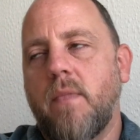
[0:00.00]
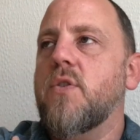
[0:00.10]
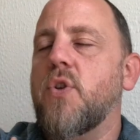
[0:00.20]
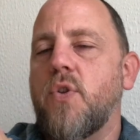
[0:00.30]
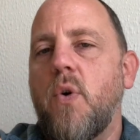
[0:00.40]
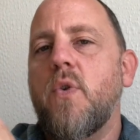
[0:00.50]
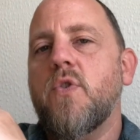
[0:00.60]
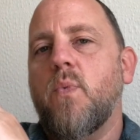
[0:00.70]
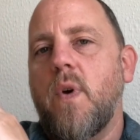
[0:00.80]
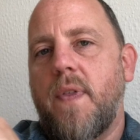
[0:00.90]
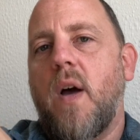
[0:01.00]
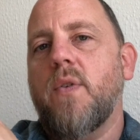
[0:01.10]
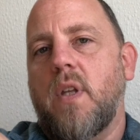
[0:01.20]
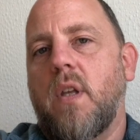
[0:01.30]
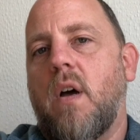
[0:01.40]
to those
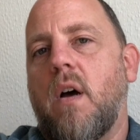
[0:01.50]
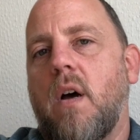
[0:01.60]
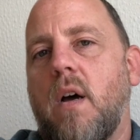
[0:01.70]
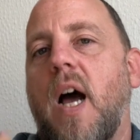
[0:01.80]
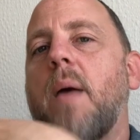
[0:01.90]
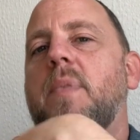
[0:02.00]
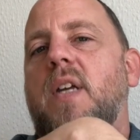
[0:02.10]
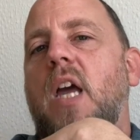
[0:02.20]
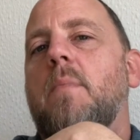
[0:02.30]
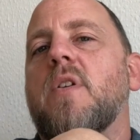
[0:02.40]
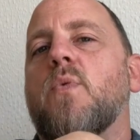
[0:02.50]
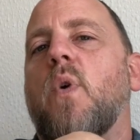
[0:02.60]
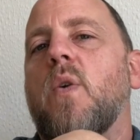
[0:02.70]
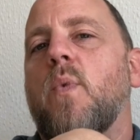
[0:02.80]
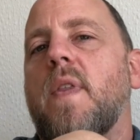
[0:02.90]
without the law, I became as
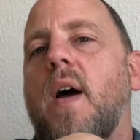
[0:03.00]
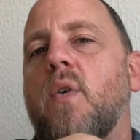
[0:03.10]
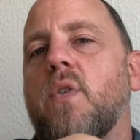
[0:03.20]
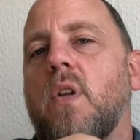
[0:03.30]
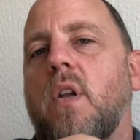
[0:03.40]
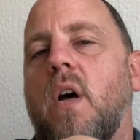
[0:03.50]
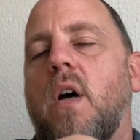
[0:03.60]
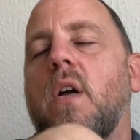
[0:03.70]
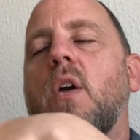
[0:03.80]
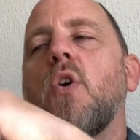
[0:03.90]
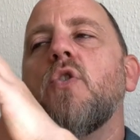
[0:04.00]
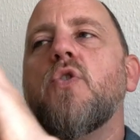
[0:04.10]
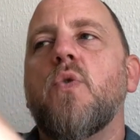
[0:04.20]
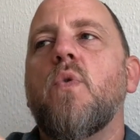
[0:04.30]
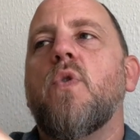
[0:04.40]
one without the law.
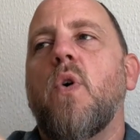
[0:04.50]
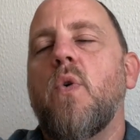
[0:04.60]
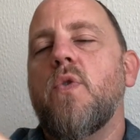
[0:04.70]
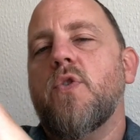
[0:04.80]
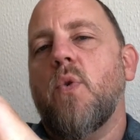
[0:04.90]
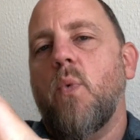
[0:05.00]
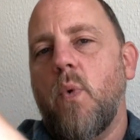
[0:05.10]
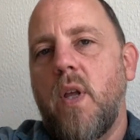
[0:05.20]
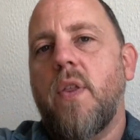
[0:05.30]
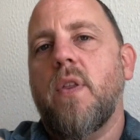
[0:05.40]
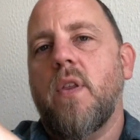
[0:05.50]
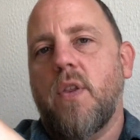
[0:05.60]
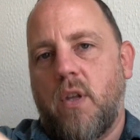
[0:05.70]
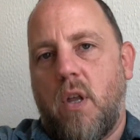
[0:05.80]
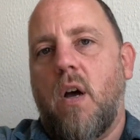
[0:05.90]
To those with
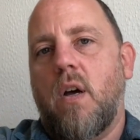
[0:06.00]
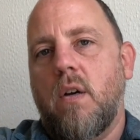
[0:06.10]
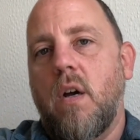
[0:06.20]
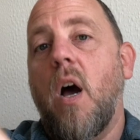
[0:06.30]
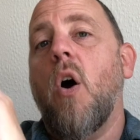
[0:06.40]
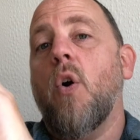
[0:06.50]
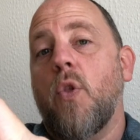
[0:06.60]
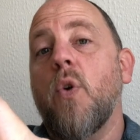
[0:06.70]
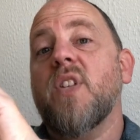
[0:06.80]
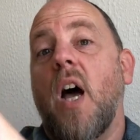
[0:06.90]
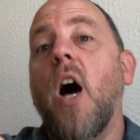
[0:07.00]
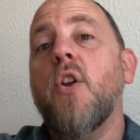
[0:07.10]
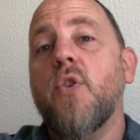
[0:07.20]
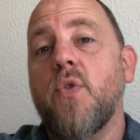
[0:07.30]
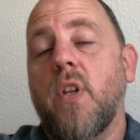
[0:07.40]
the law, or those
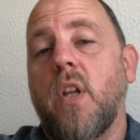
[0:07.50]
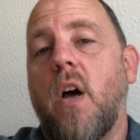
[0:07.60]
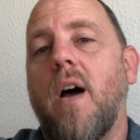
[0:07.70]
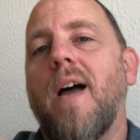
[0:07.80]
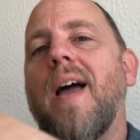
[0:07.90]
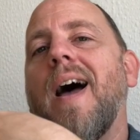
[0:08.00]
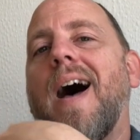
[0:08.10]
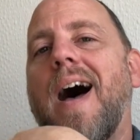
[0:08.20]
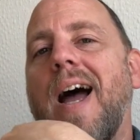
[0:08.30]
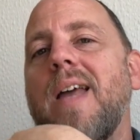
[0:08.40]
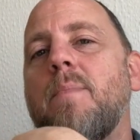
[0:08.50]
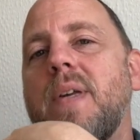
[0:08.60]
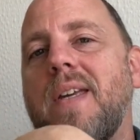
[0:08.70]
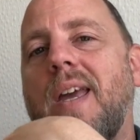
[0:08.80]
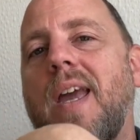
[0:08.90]
under the law, I
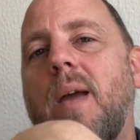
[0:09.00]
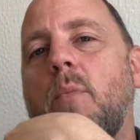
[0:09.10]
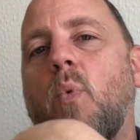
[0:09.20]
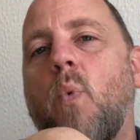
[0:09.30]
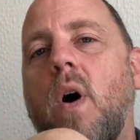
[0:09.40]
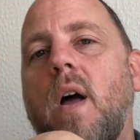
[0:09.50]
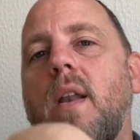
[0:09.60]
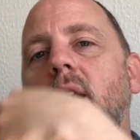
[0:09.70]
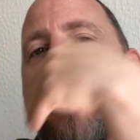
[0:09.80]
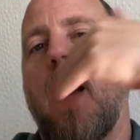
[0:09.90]
became one